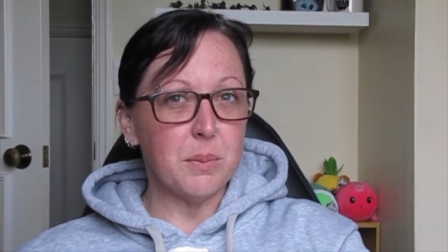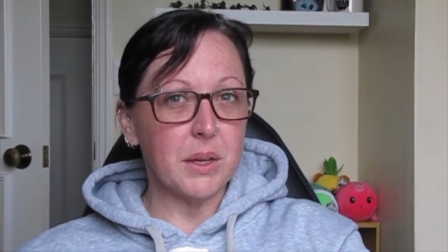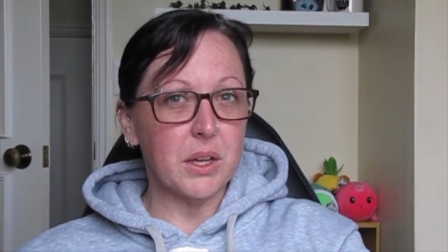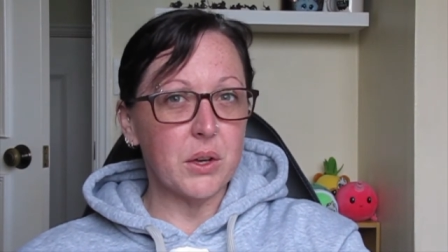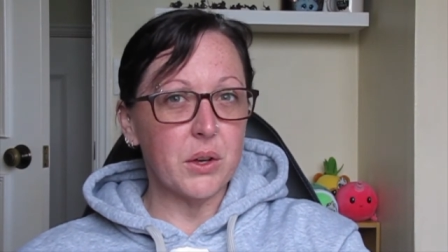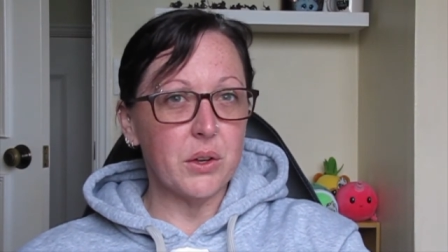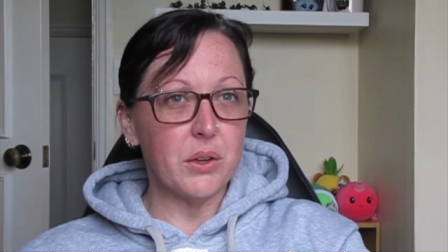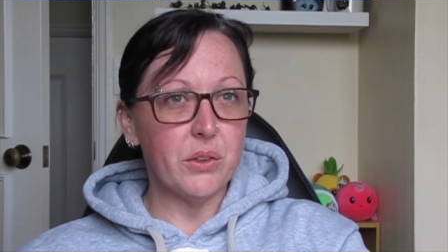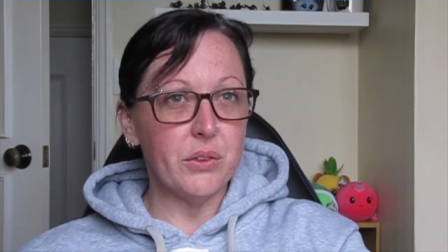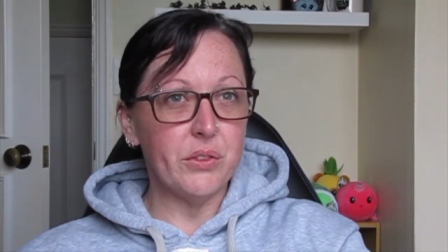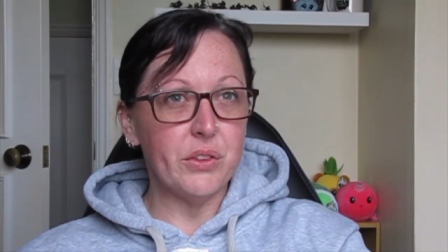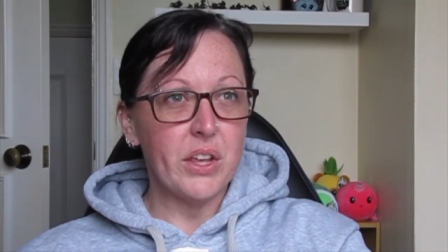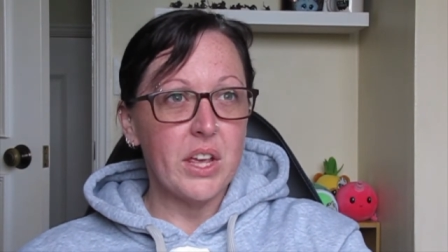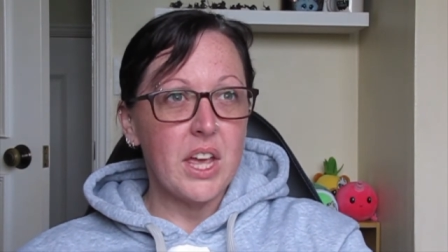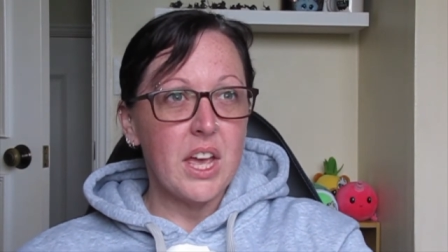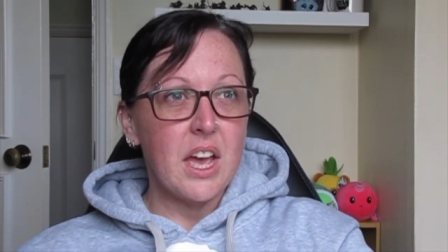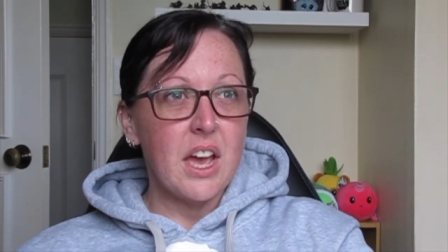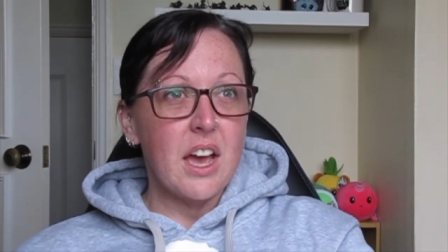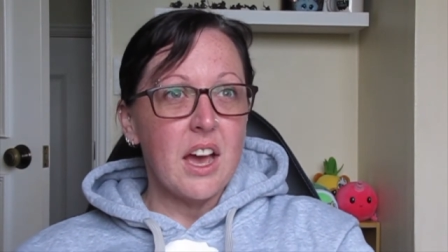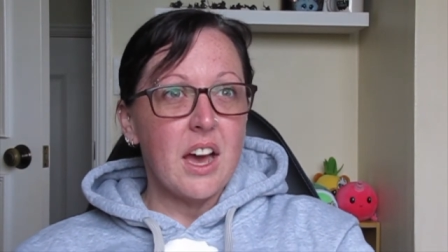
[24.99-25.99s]
Because
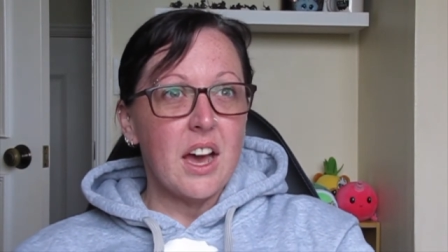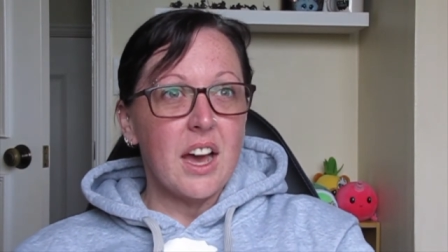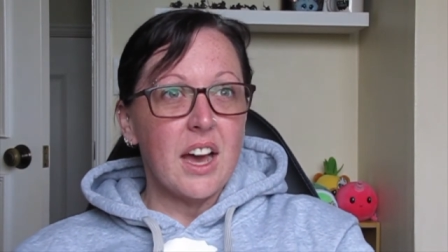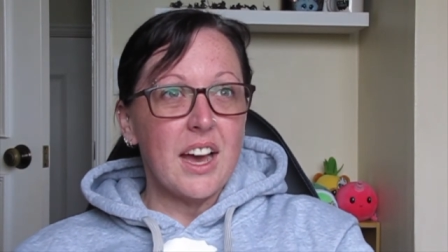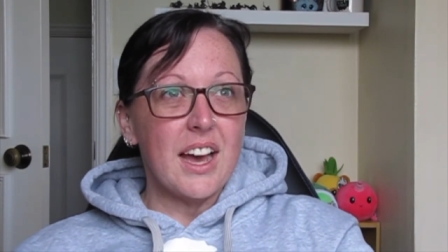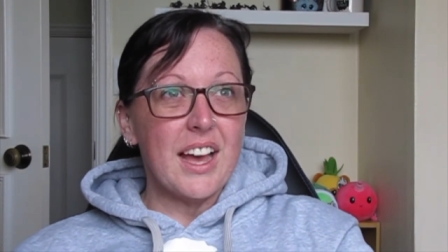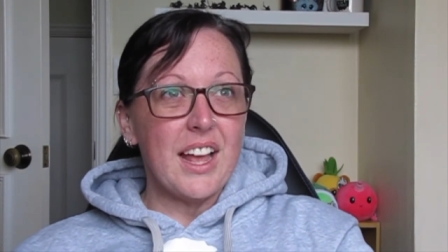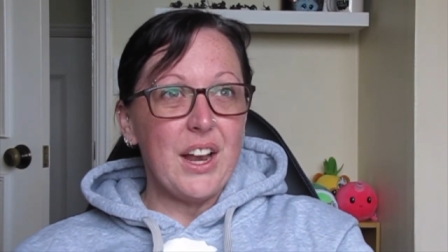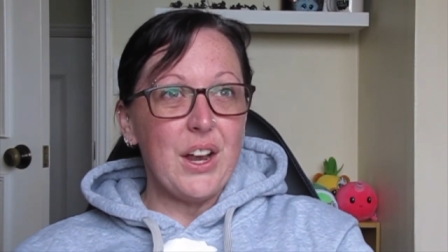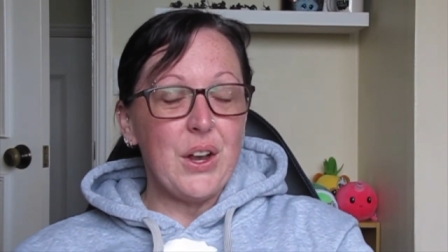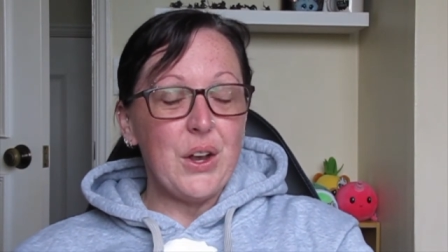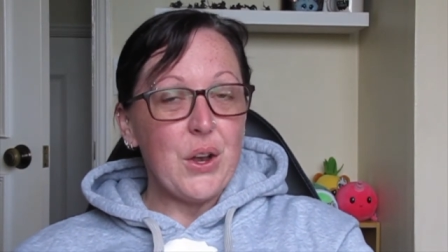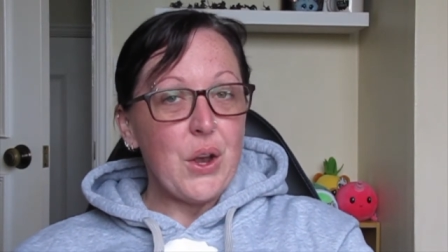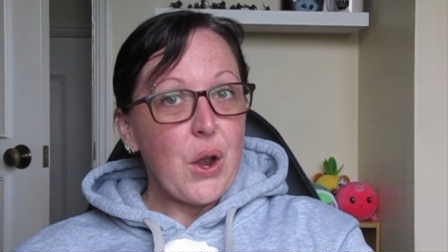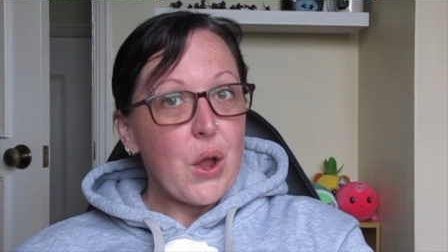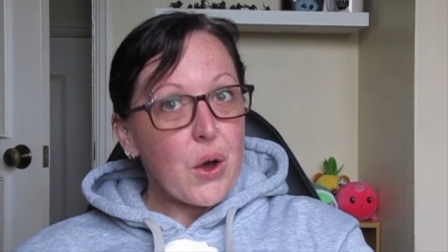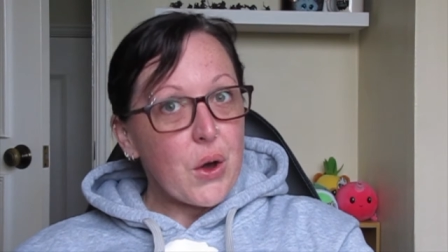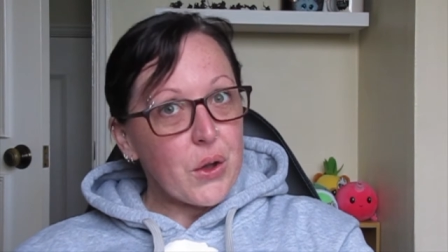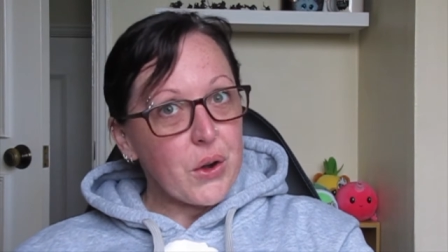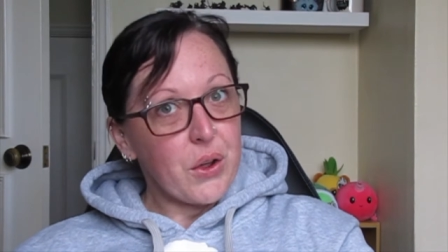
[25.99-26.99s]
a
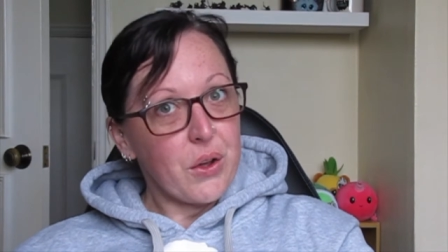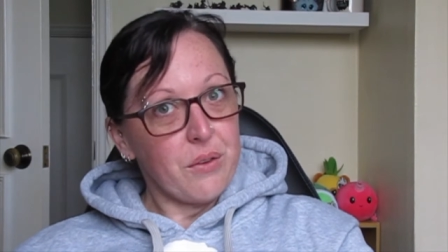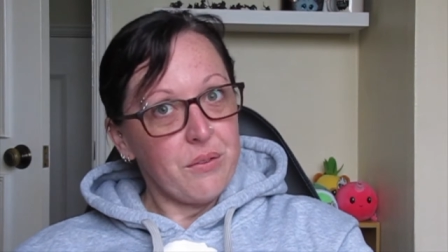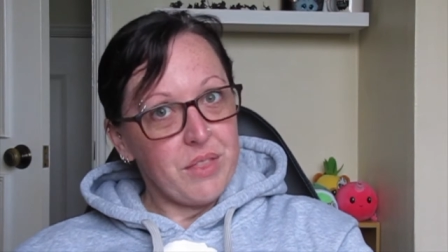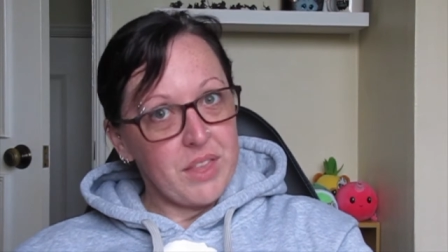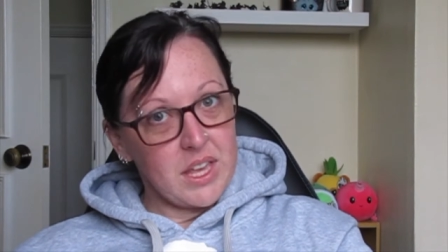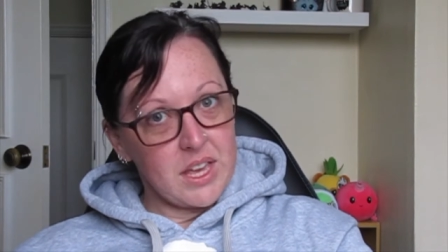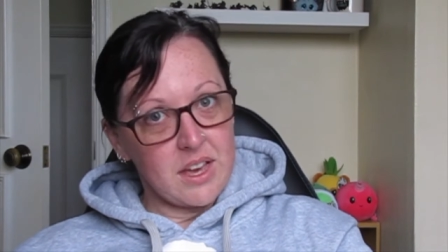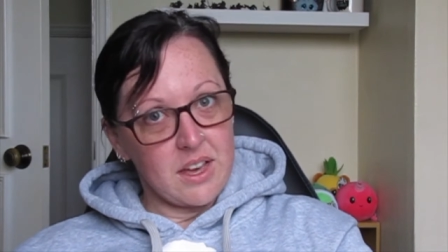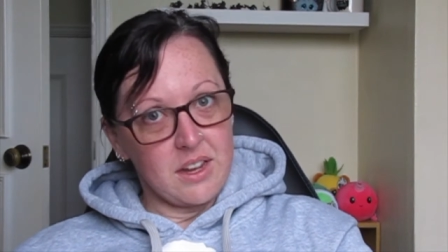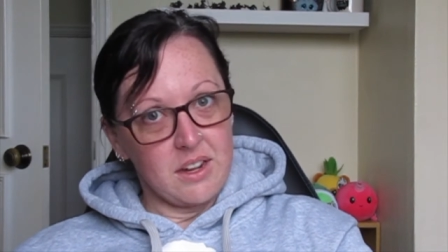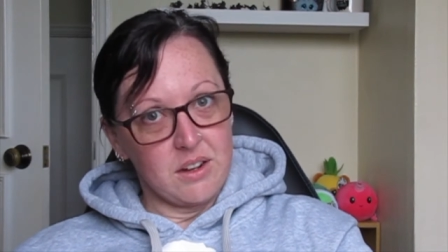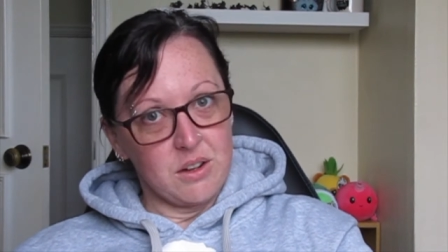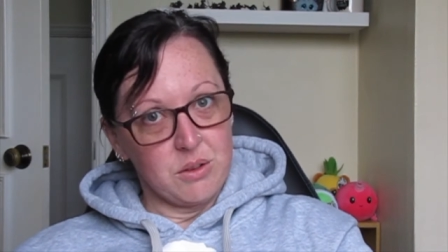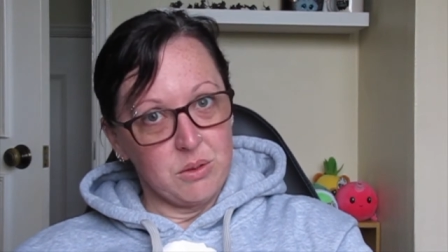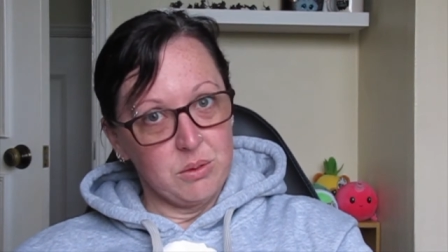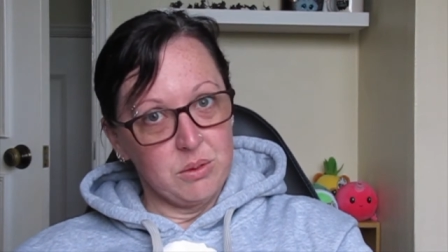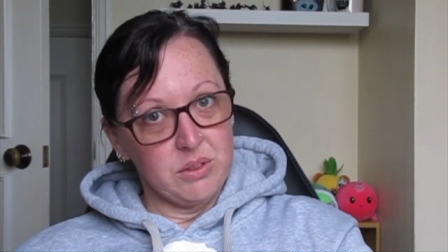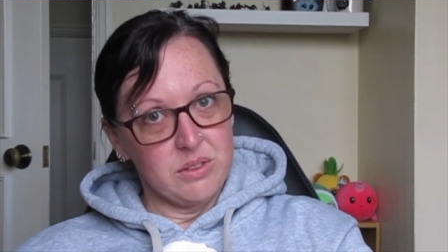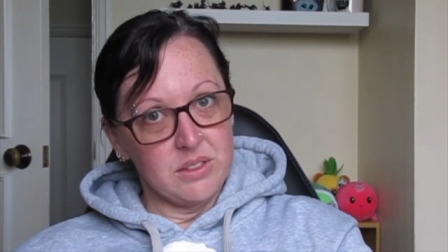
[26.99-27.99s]
lot of the
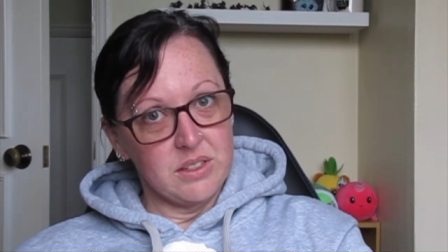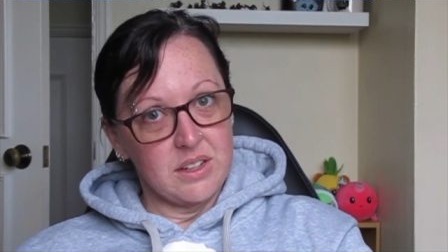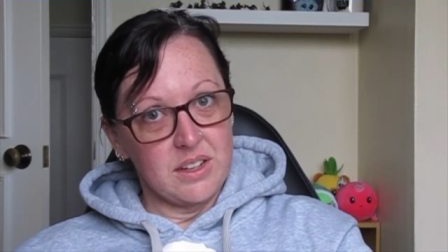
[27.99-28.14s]
articles